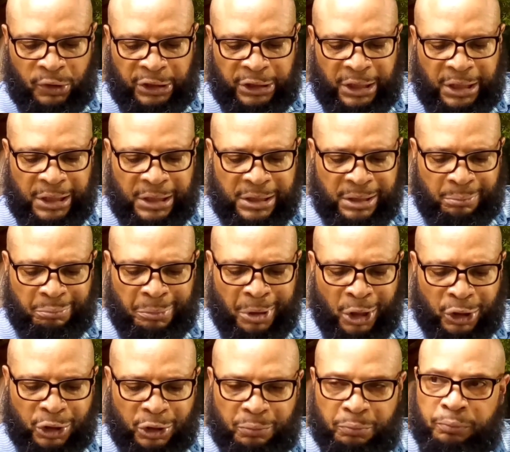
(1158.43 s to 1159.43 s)
She is a
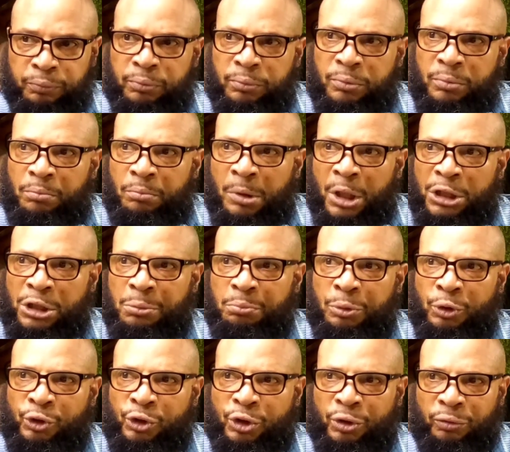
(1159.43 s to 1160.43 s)
multi-
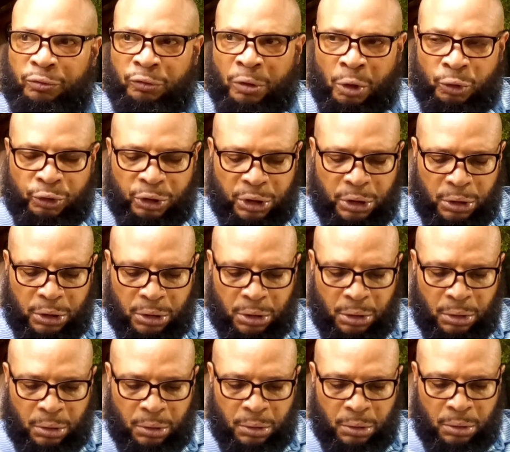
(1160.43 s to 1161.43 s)
multiple
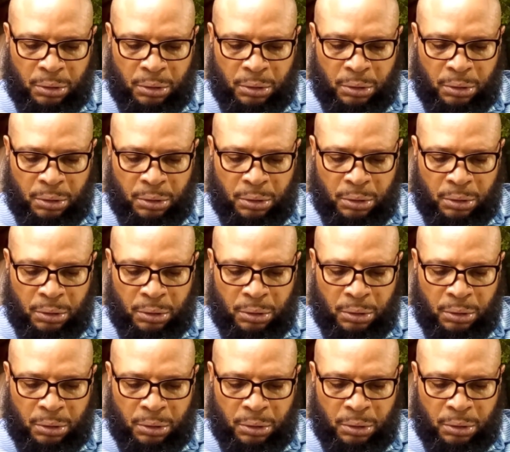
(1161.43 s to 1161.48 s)
sclerosis